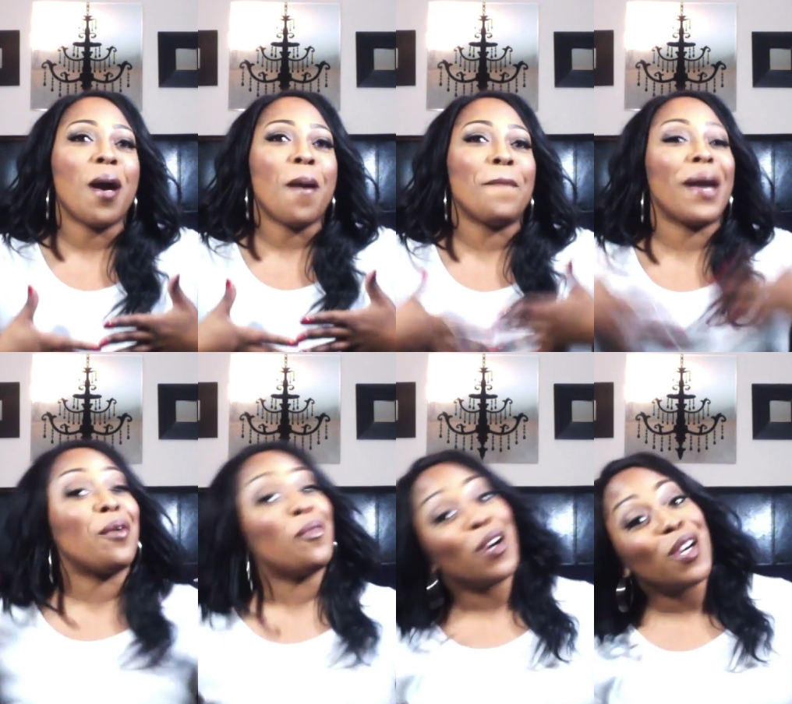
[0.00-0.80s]
my
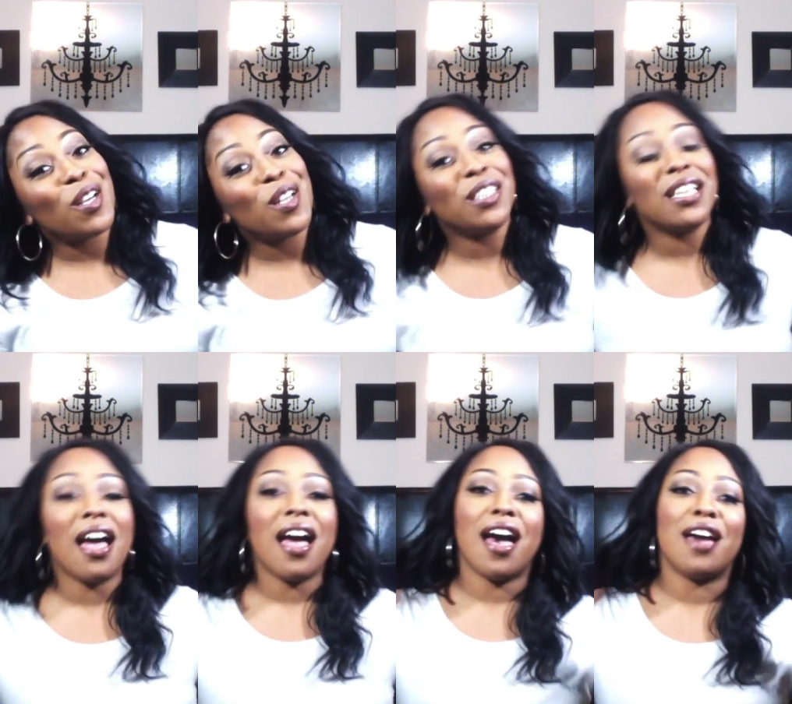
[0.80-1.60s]
world
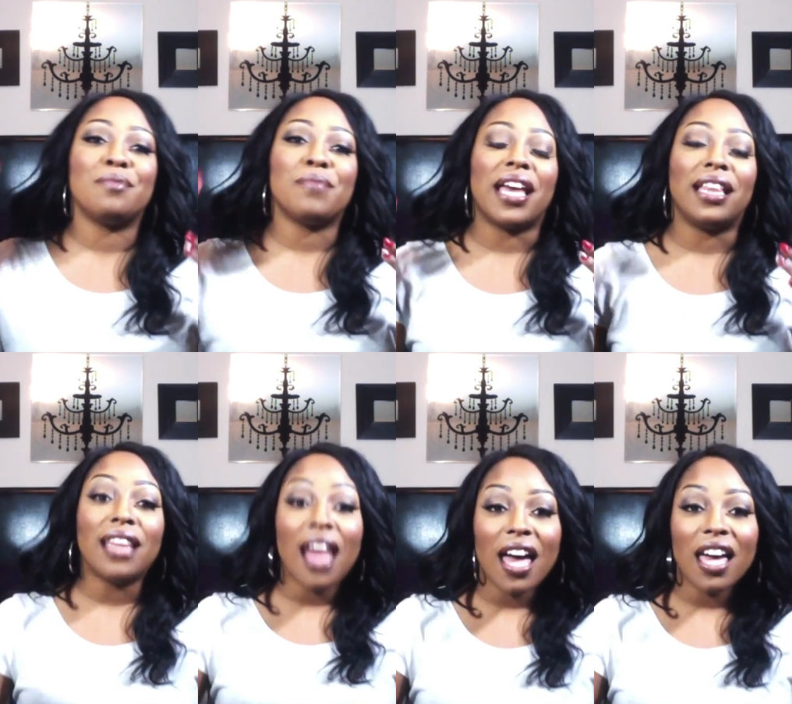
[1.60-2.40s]
and my
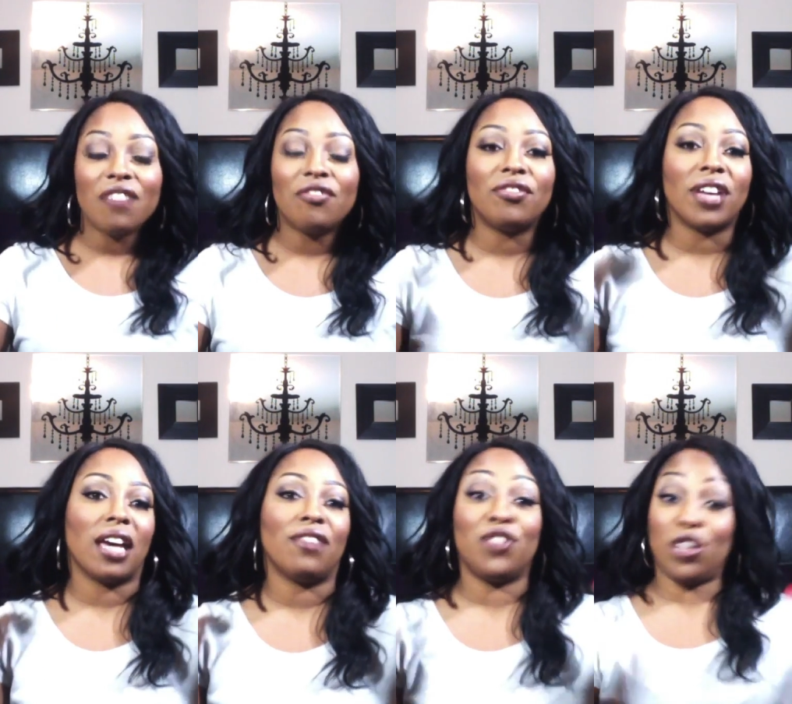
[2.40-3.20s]
life.
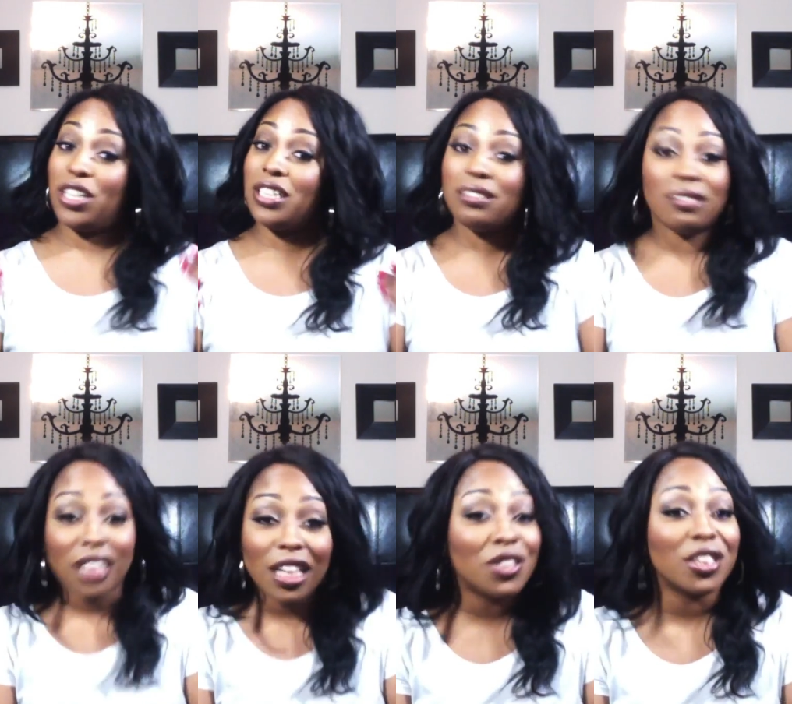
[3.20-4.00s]
If you're
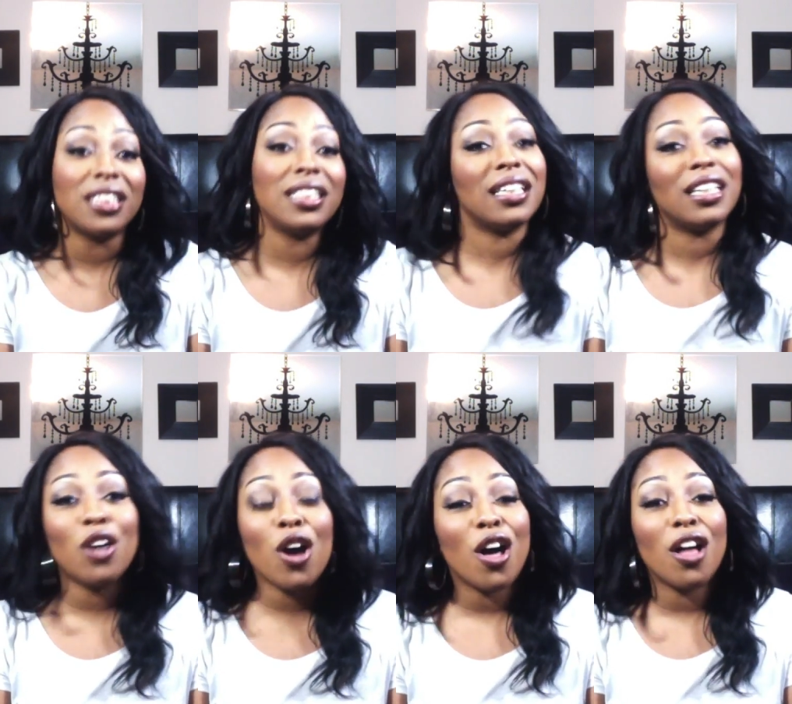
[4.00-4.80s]
interested at
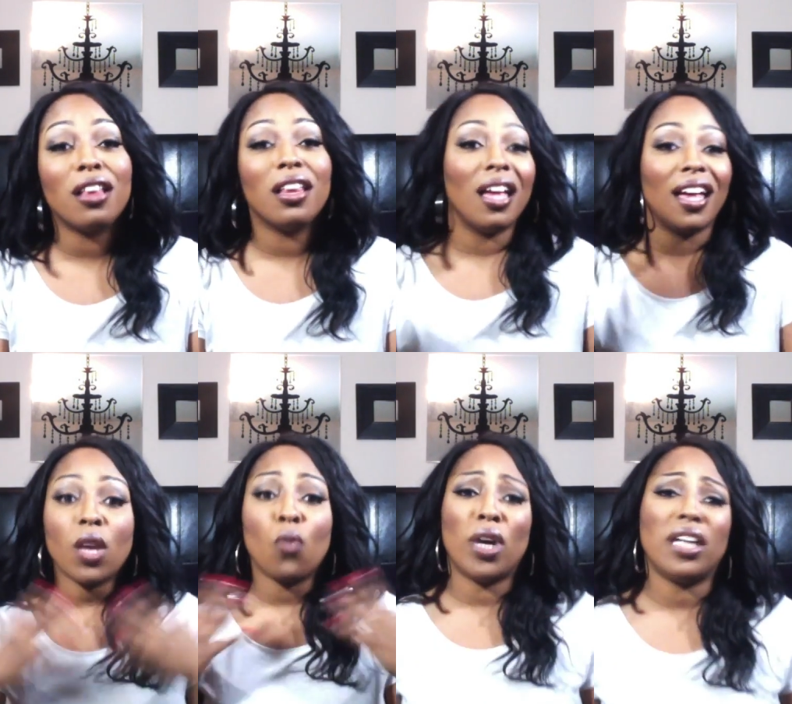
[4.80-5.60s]
all?
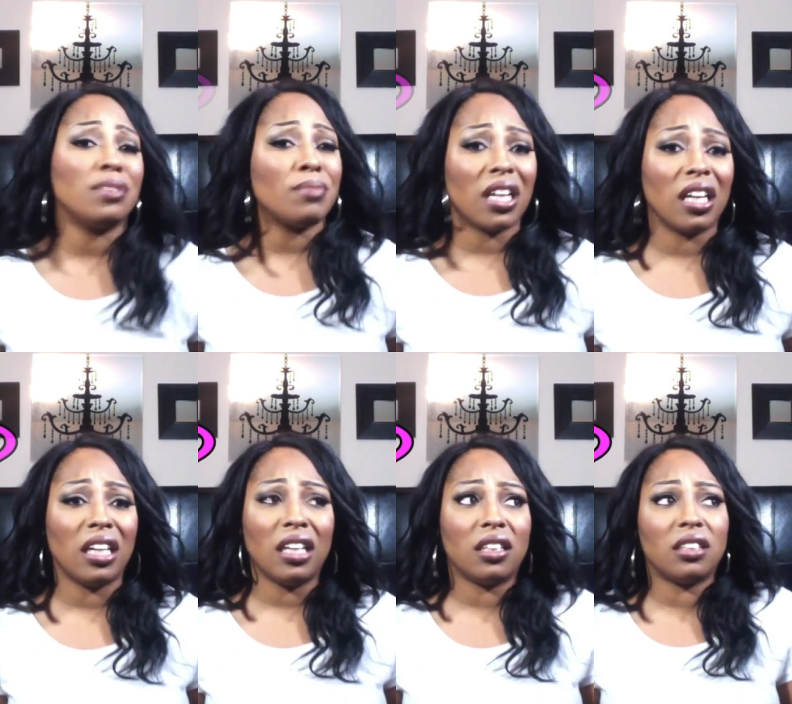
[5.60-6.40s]
What is
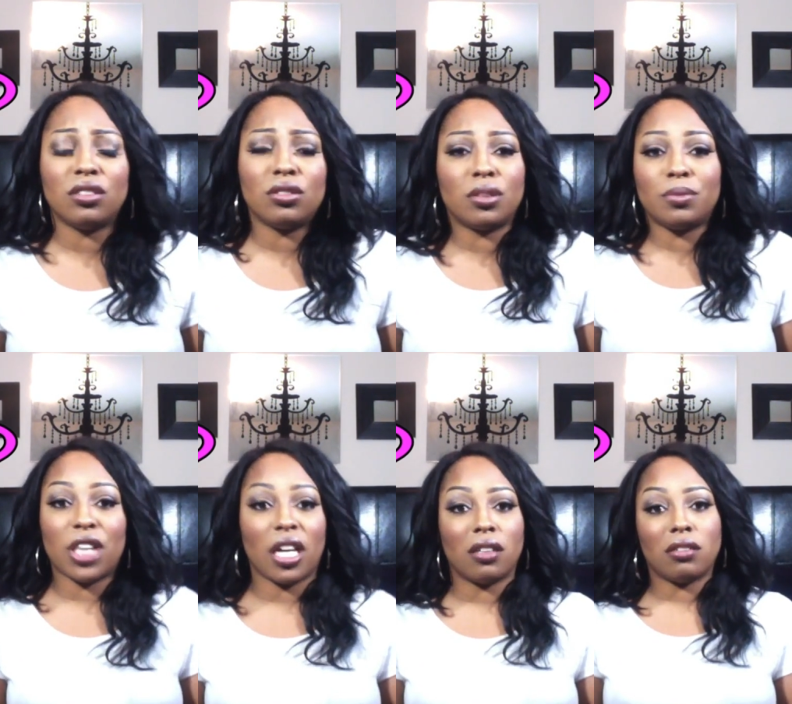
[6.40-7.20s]
my YouTube
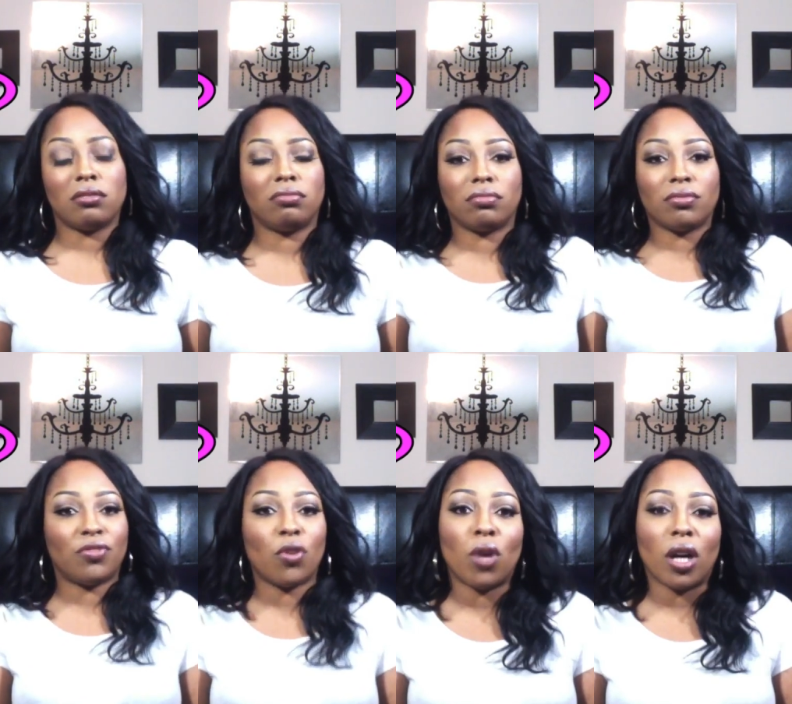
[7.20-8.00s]
channel
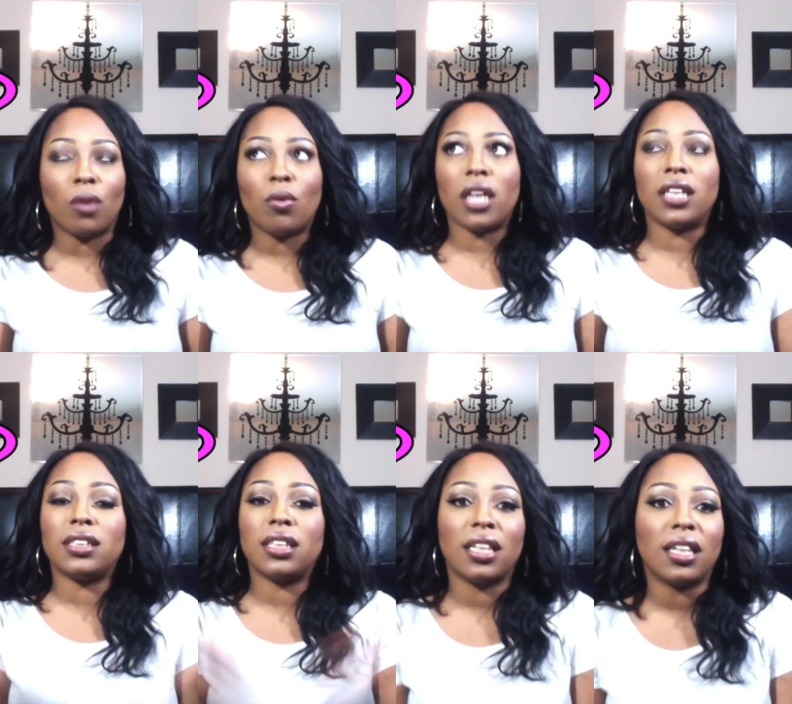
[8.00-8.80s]
for? What is it
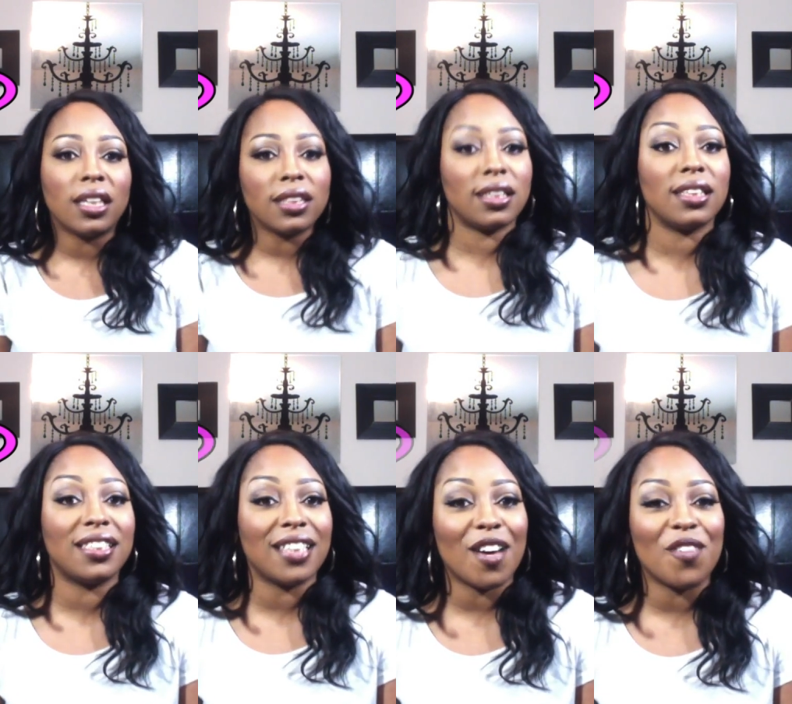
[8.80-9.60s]
going to consist
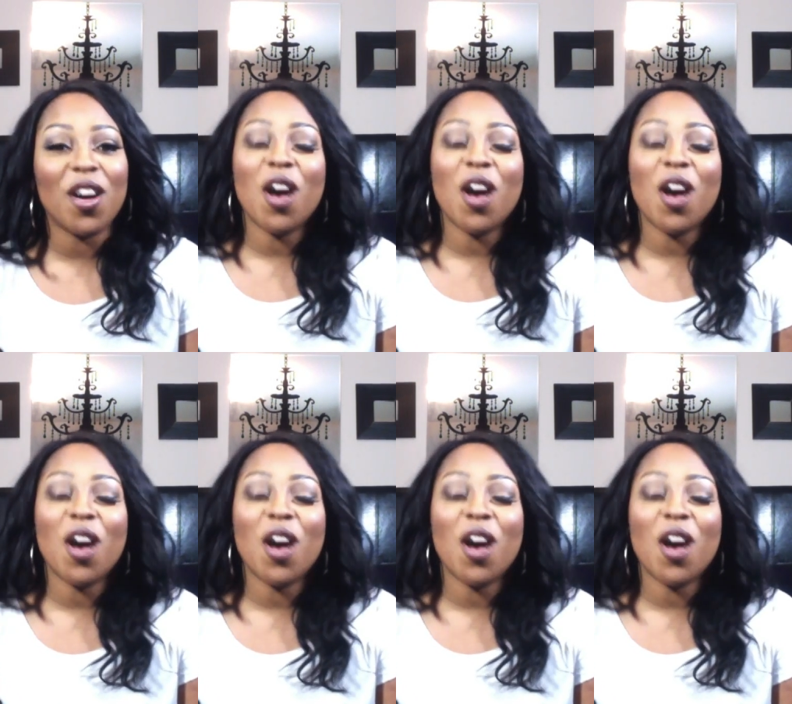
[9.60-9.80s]
of?